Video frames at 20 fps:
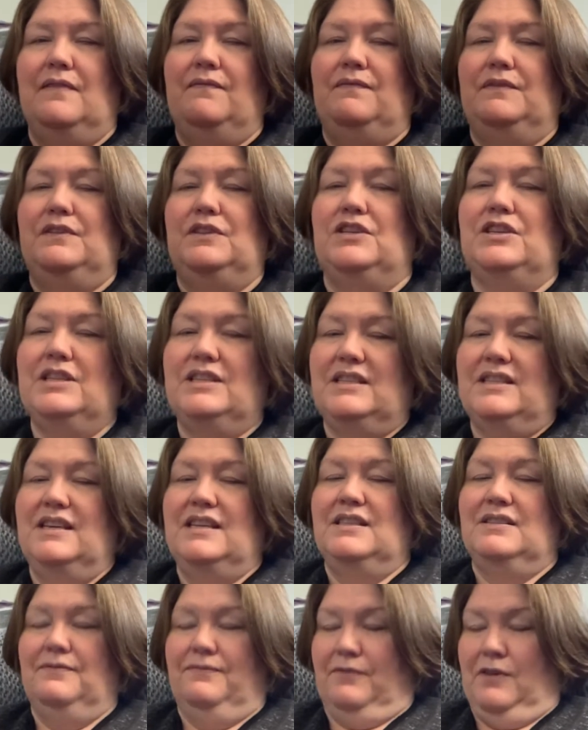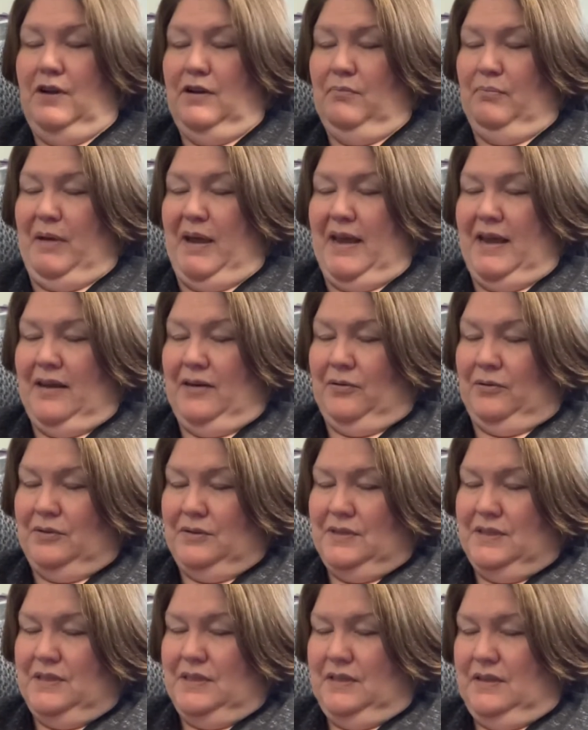just these front
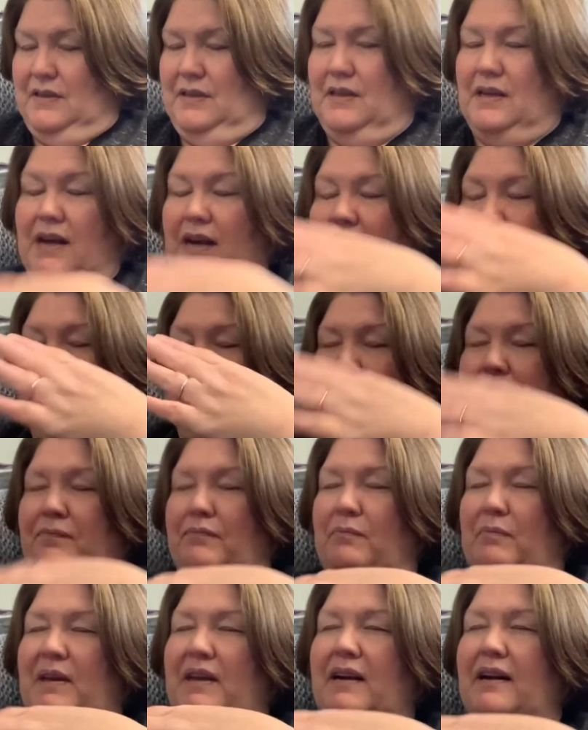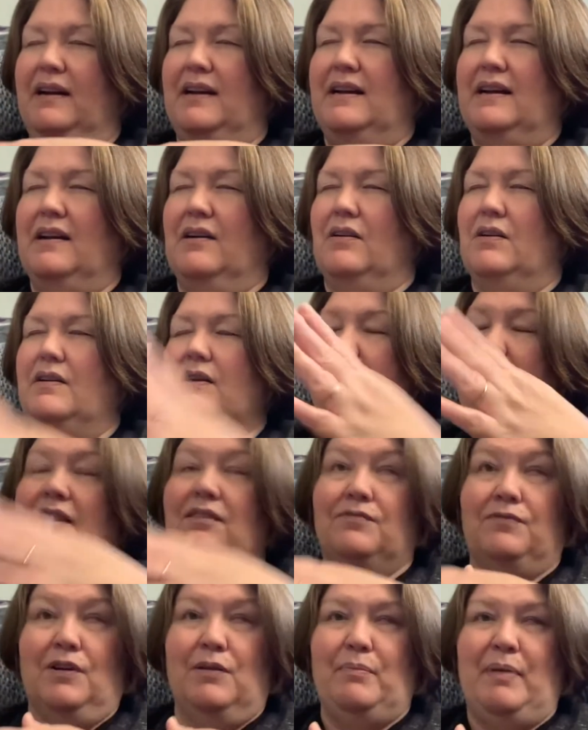panels, or not the
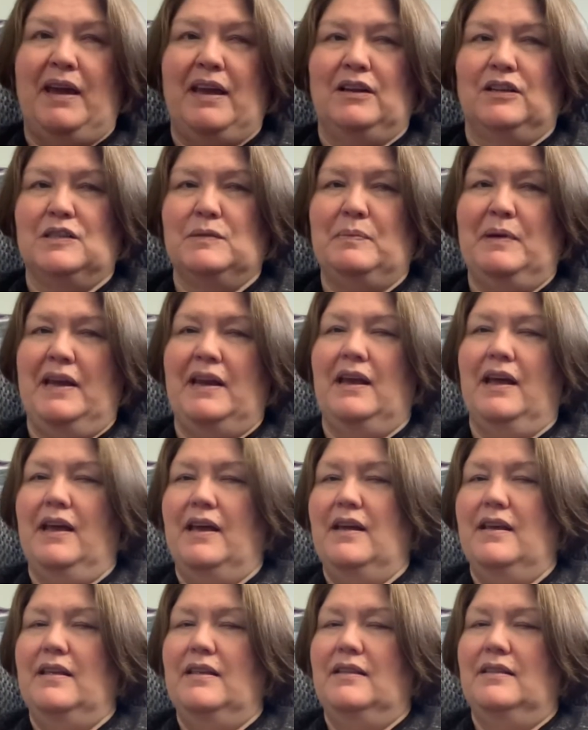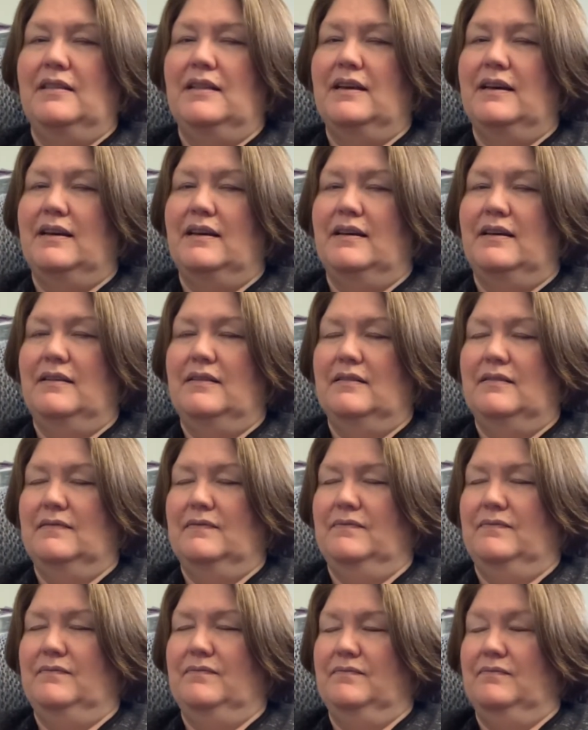front panels, but the
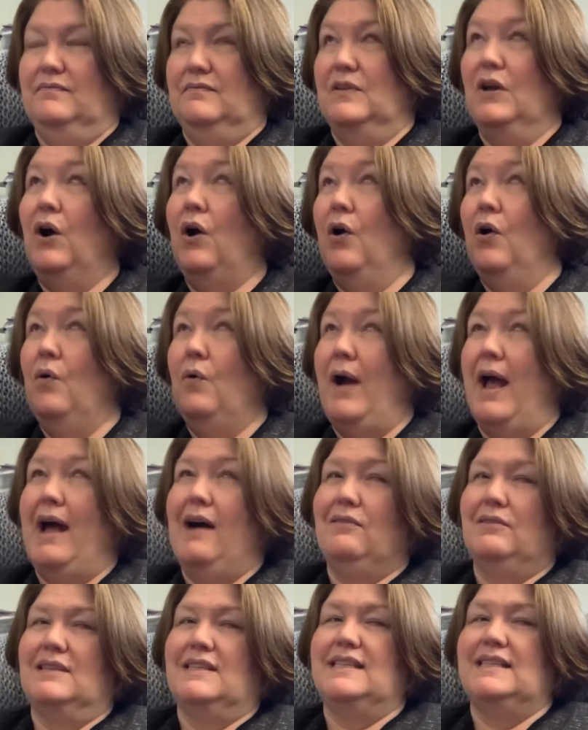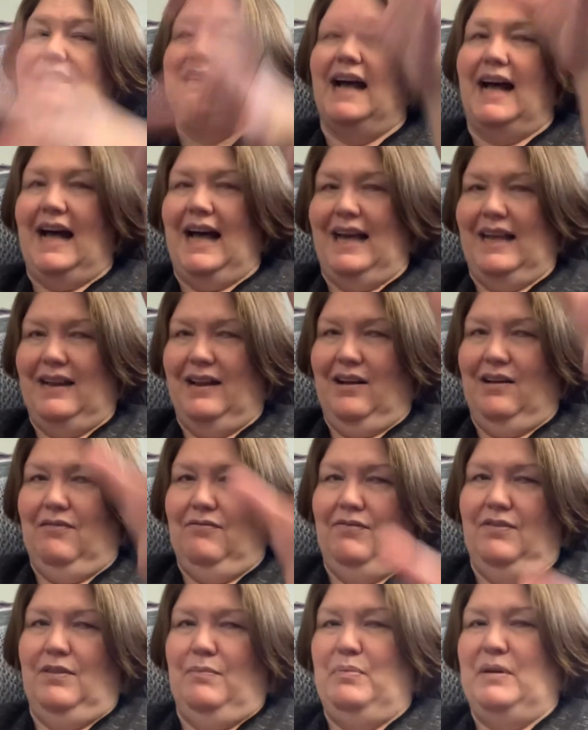whole outside
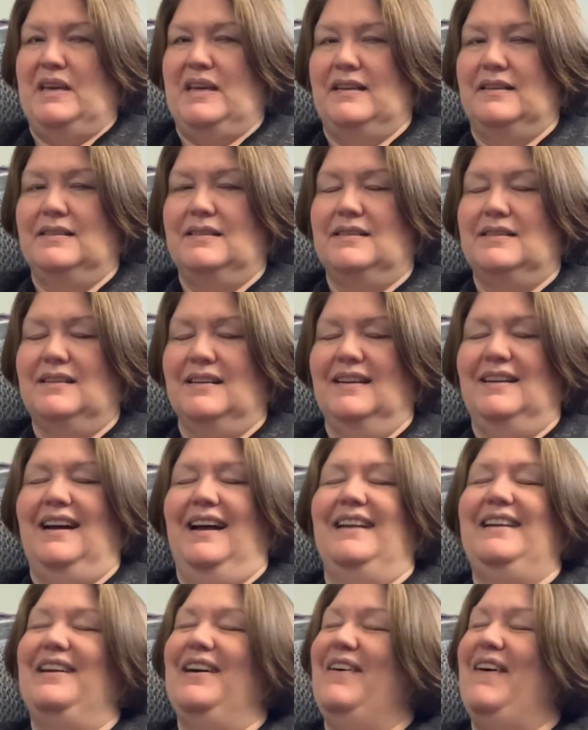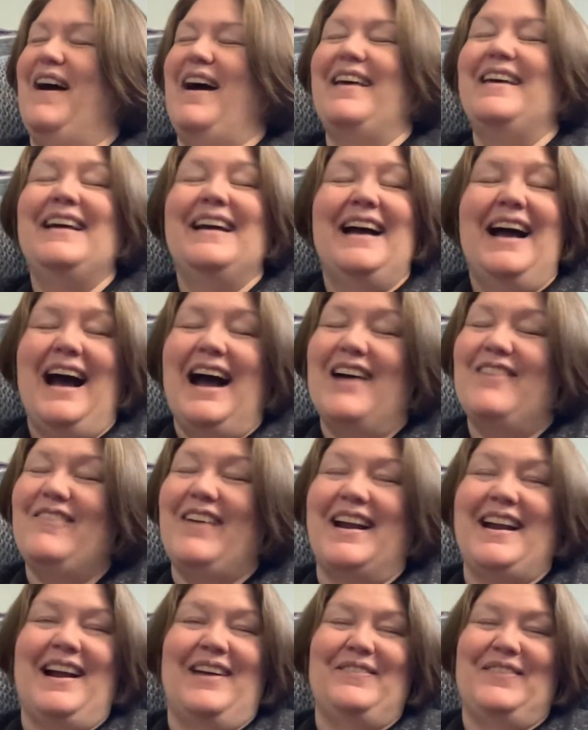of the piece. I know I
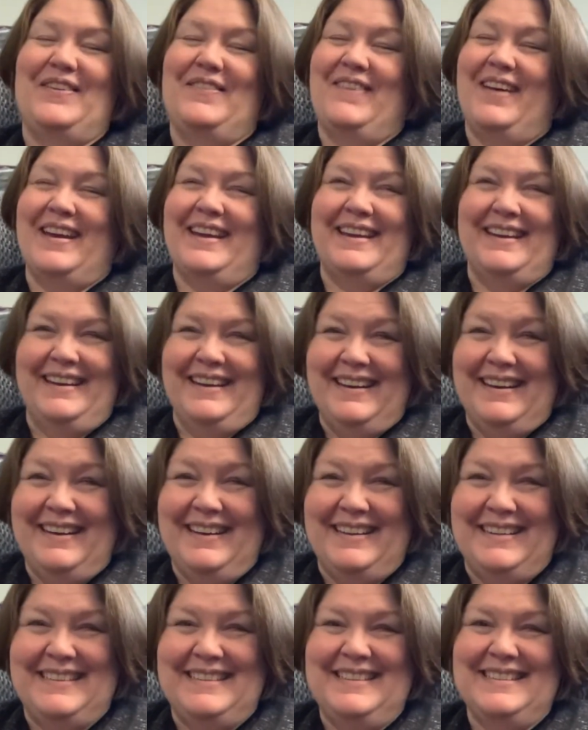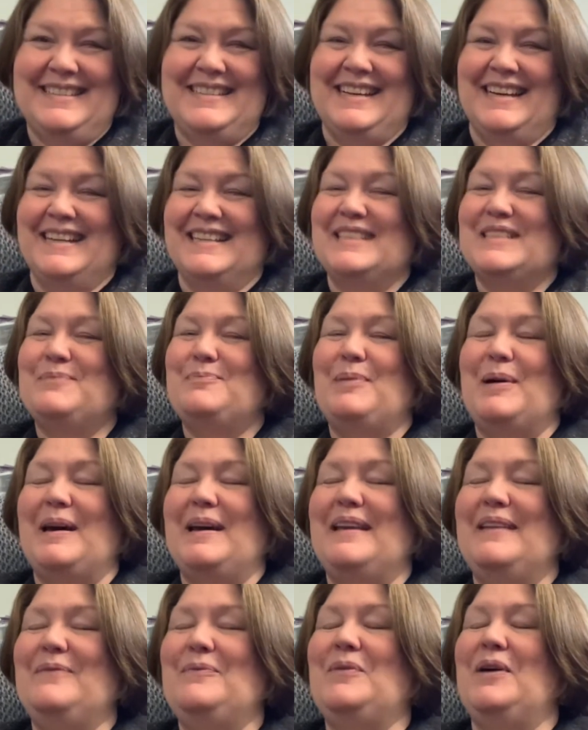may not be making any sense,
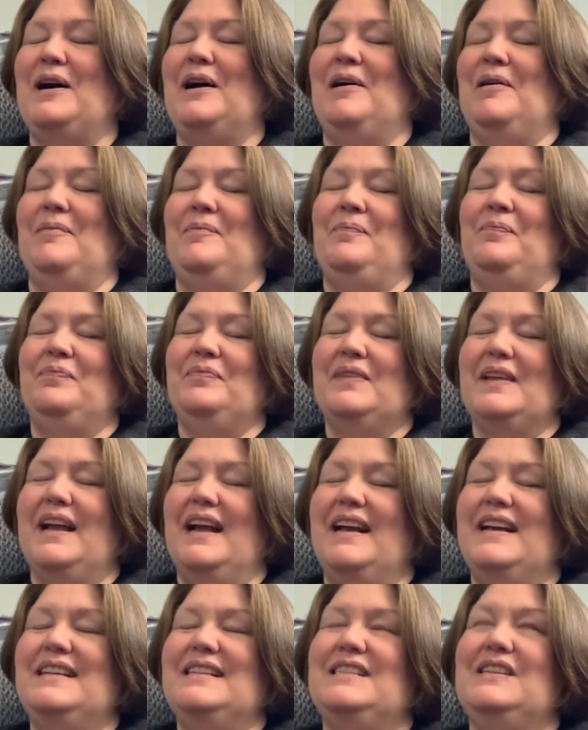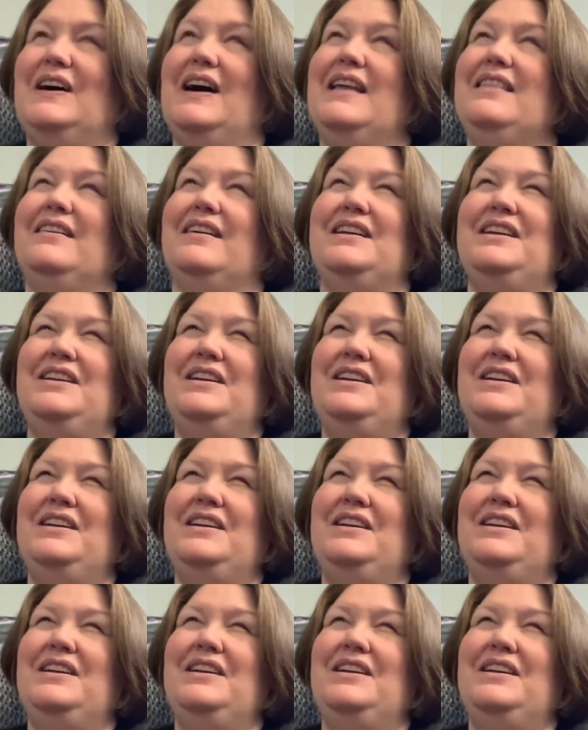but so I thought,